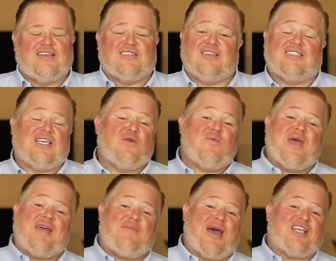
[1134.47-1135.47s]
So you say, well,
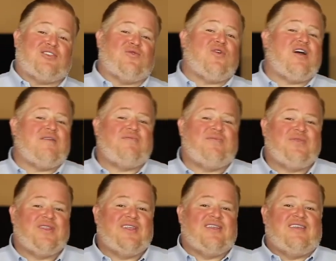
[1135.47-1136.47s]
man, Pastor Ron,
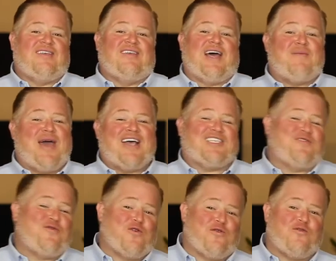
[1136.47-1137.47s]
I'm asking
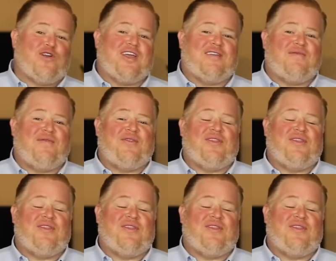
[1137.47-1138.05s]
for a friend.